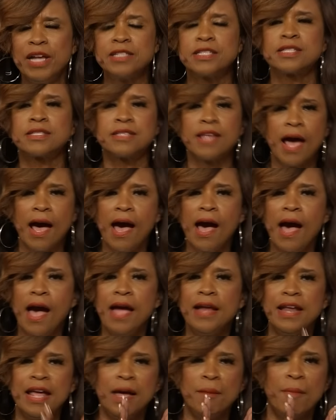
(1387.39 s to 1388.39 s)
What
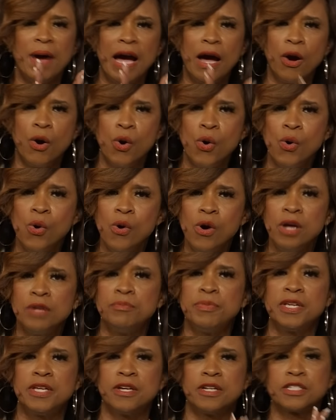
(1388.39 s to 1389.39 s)
side am I
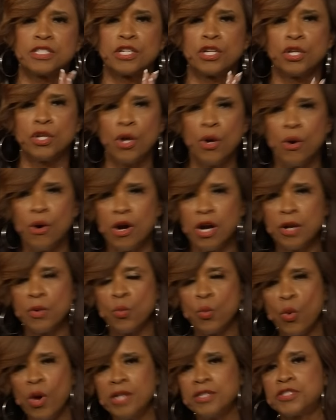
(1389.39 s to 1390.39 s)
on? Because the
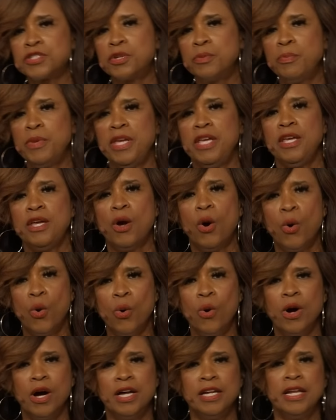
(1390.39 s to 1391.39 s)
Lord wants to be
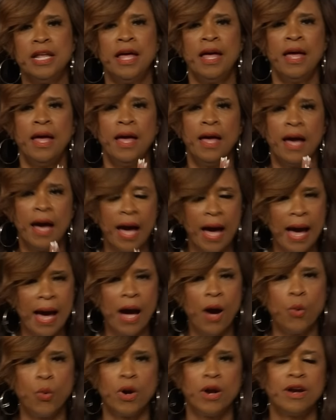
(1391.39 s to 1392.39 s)
on
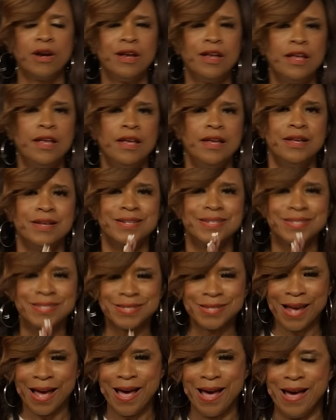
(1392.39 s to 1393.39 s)
our
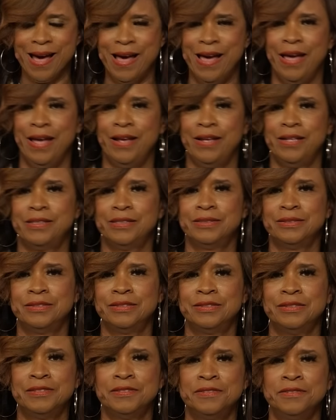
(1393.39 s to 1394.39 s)
side.
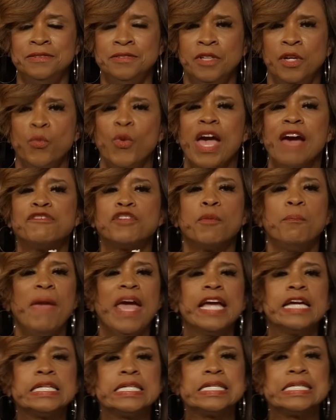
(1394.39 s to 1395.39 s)
We have to
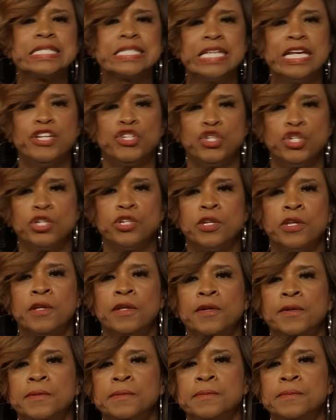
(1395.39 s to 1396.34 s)
make a decision.